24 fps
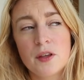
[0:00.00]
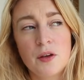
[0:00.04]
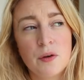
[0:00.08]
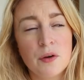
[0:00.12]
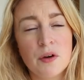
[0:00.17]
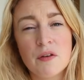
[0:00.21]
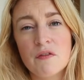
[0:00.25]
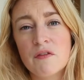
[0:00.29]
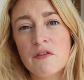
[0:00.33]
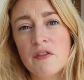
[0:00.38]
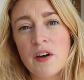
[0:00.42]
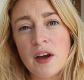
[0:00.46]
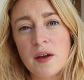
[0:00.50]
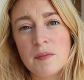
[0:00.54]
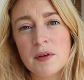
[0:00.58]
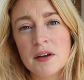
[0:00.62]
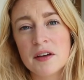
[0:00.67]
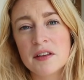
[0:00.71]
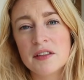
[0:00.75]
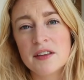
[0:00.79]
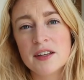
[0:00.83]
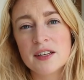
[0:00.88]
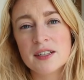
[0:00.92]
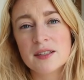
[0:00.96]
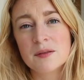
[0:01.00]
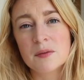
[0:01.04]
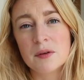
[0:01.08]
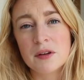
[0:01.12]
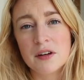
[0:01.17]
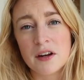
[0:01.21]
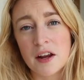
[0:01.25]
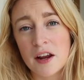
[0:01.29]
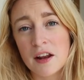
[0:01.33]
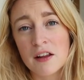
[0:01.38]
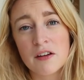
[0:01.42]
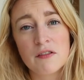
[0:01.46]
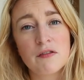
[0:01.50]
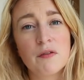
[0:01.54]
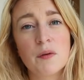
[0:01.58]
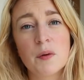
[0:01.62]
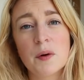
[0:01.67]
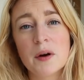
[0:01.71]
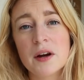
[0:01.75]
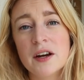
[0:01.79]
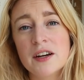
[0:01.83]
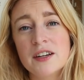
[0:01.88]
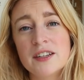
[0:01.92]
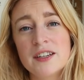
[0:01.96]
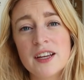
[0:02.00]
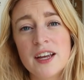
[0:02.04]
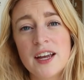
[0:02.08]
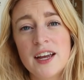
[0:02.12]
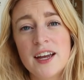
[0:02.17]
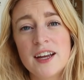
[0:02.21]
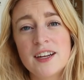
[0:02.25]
You can fight me on this one. I look forward